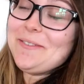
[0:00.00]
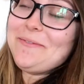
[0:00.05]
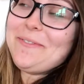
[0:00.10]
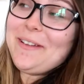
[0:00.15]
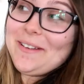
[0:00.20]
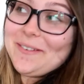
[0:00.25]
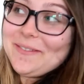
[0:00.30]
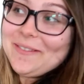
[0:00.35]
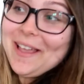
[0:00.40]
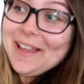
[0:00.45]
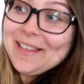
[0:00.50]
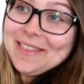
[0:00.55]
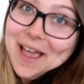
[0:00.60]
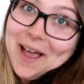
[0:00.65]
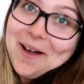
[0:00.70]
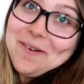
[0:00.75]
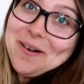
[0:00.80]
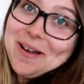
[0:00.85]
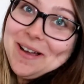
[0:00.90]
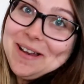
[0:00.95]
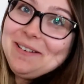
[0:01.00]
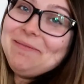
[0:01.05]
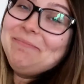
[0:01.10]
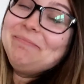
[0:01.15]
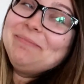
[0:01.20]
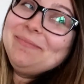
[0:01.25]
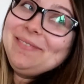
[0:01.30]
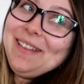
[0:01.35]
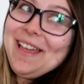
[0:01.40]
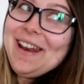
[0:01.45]
So if I don't like that
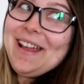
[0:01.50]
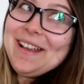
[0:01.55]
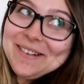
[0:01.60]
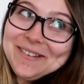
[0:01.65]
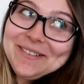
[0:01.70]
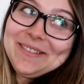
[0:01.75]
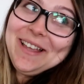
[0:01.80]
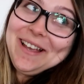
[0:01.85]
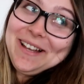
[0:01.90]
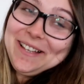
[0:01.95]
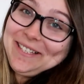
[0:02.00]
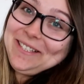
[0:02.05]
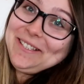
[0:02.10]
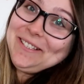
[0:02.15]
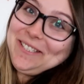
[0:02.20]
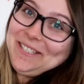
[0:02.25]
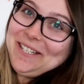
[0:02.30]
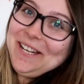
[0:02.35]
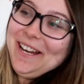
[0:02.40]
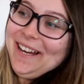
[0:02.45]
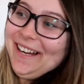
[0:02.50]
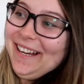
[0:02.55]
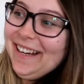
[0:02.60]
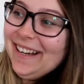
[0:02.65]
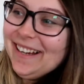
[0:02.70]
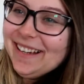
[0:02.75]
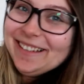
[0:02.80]
one, then I don't like sushi.